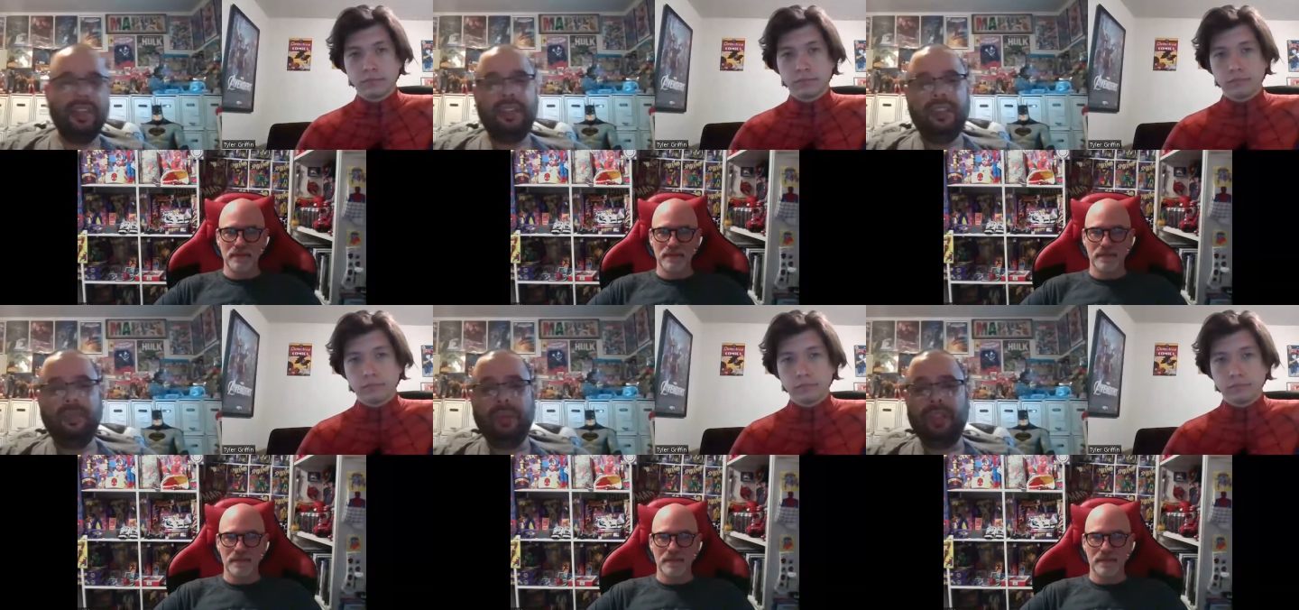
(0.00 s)

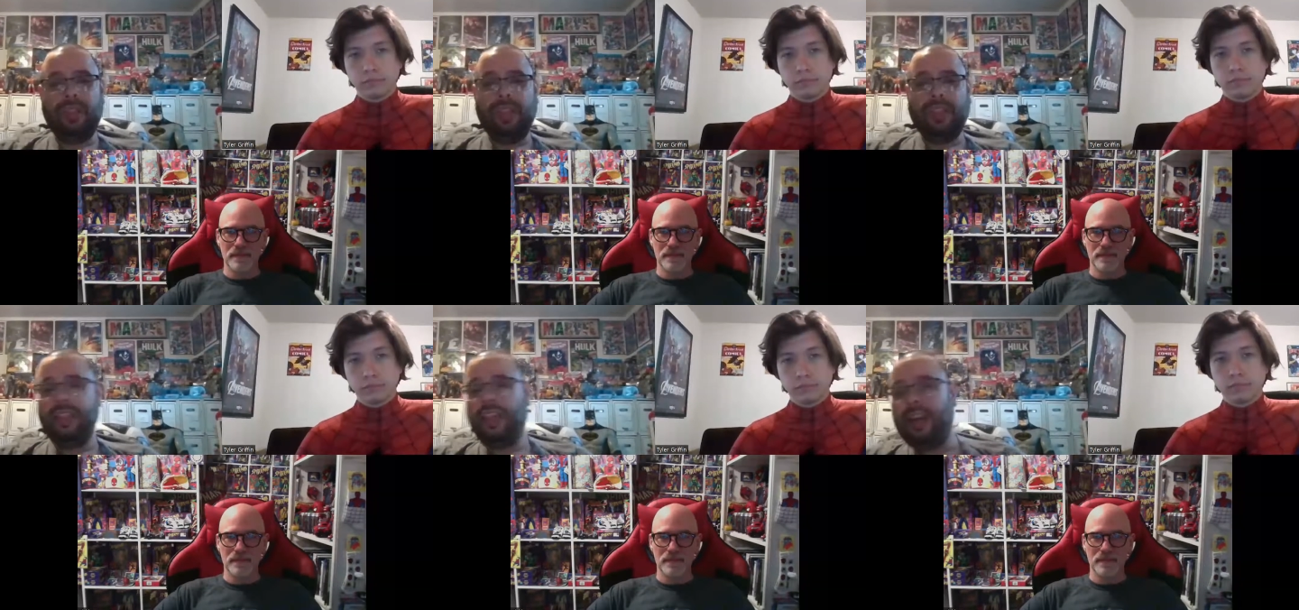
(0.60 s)
Speaker 1: what's it like
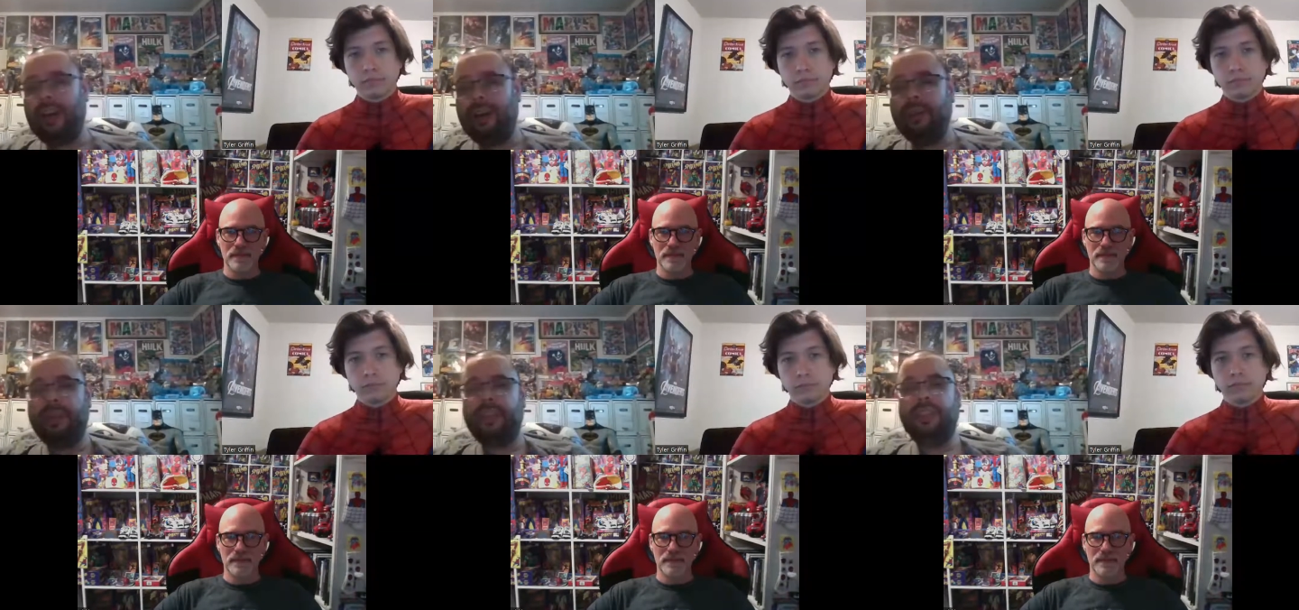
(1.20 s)

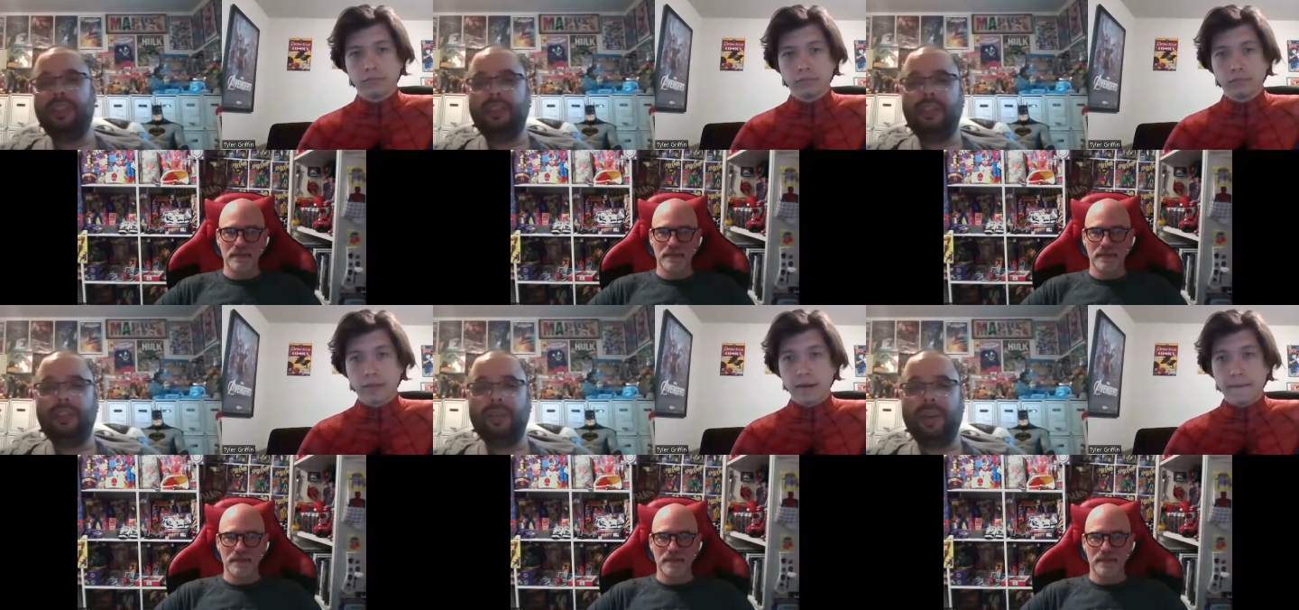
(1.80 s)
now and, you
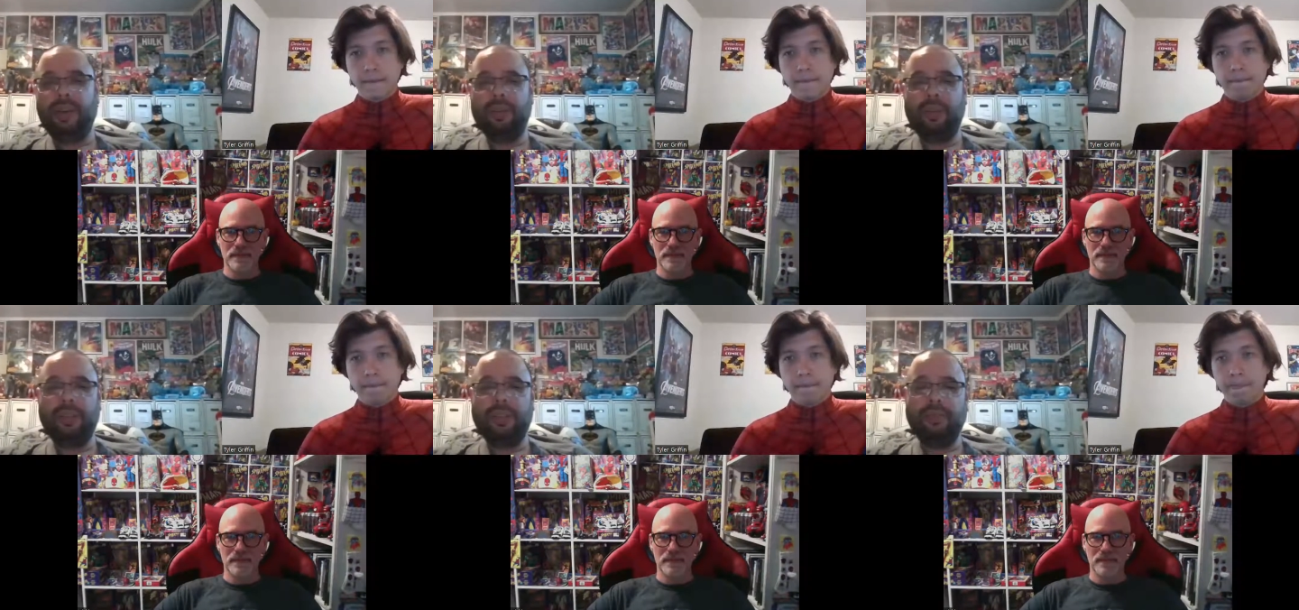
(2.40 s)
know, how
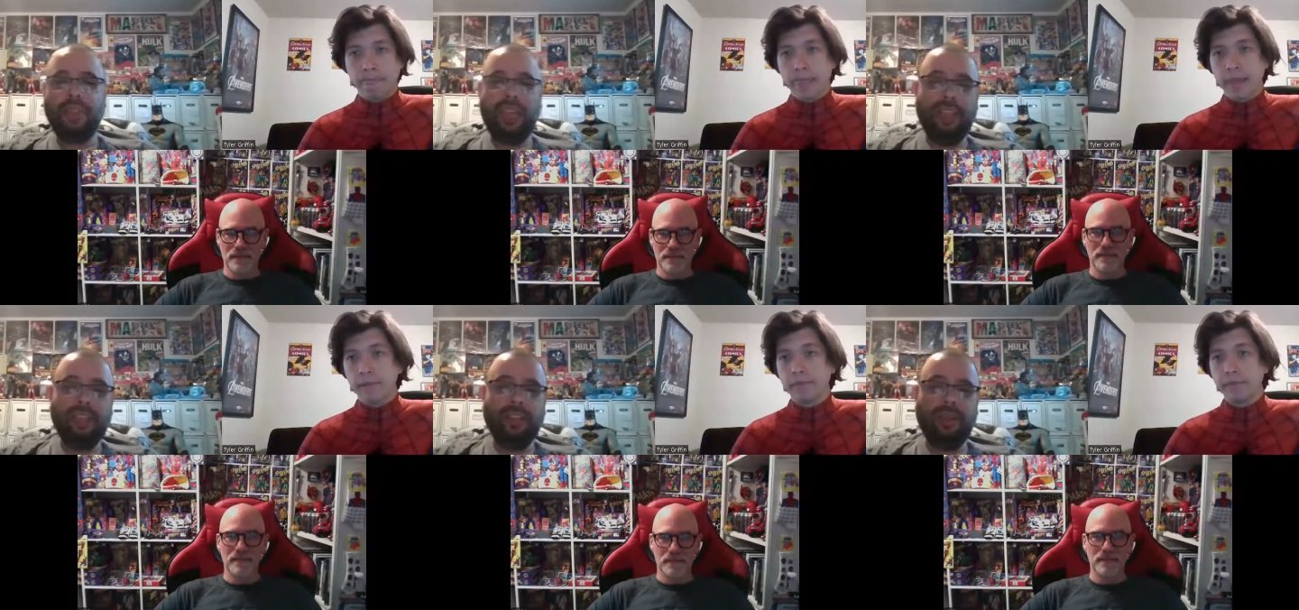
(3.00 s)
things have
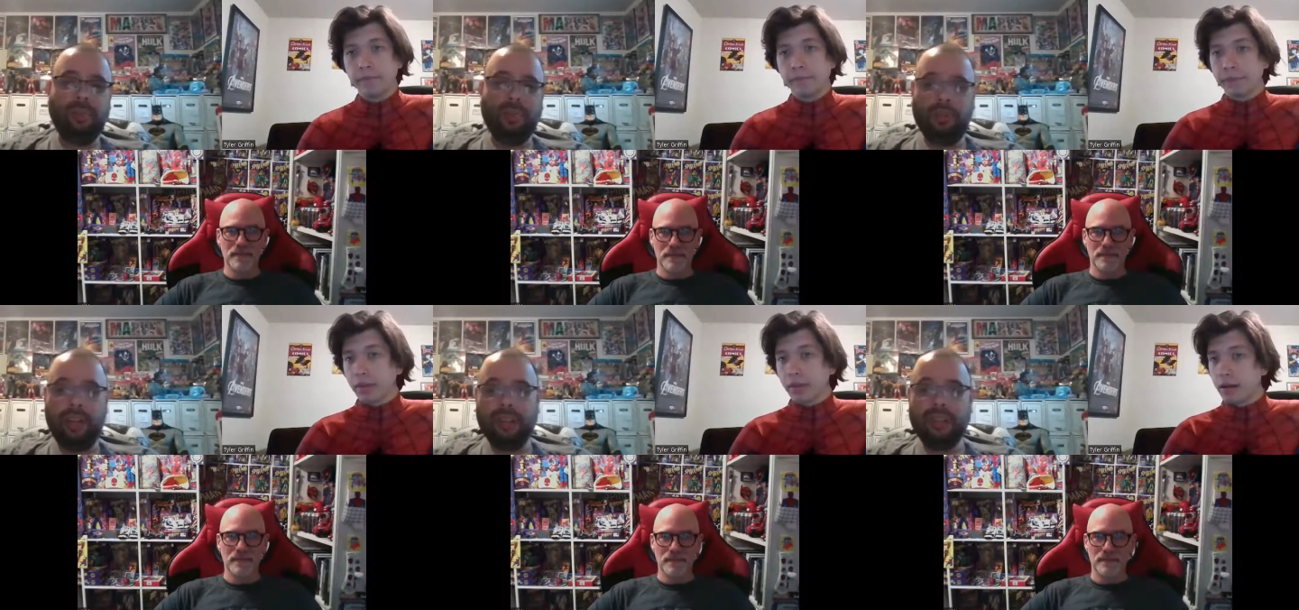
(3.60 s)
changed and
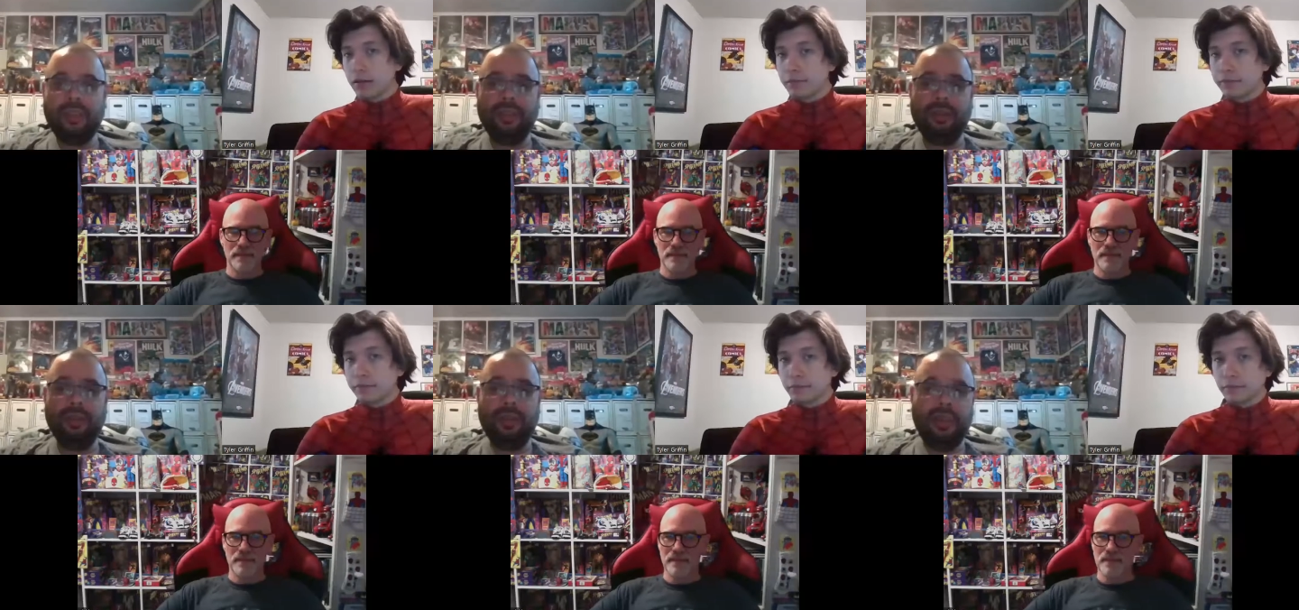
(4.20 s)
progressed
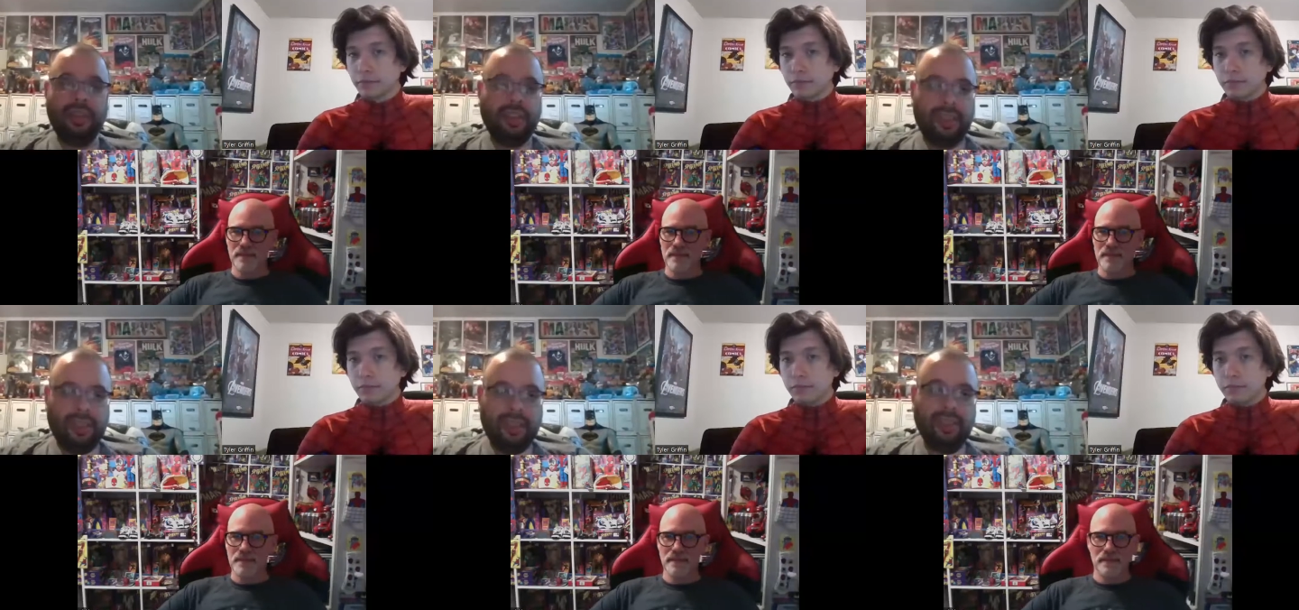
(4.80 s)
or,
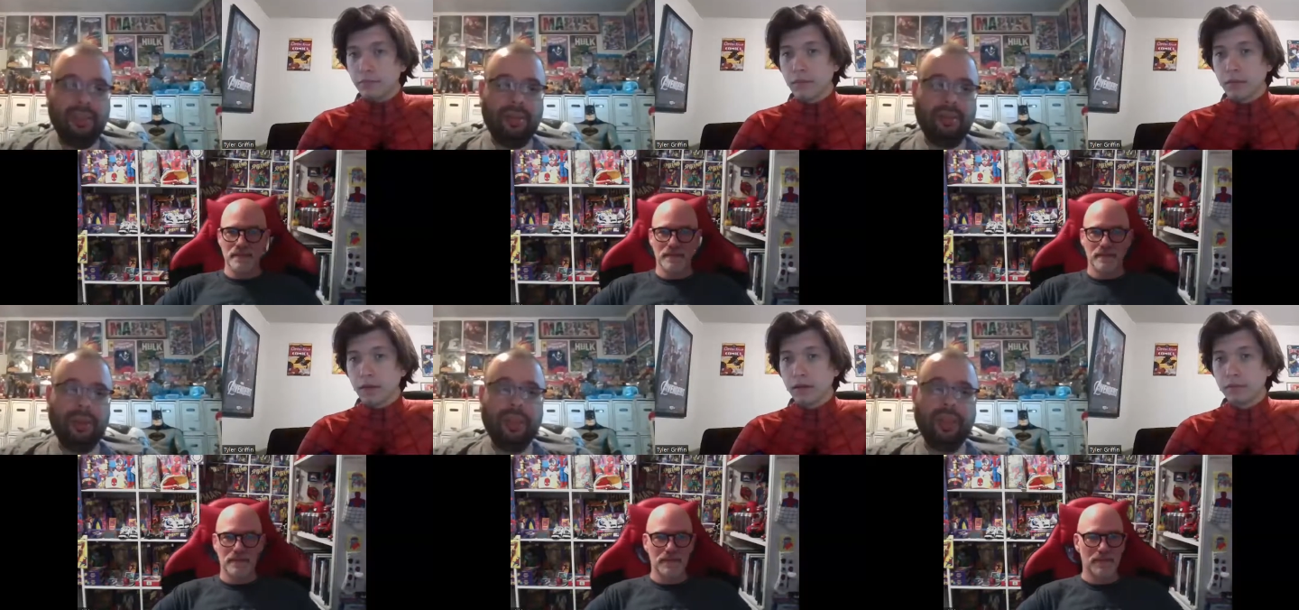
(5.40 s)
you know, what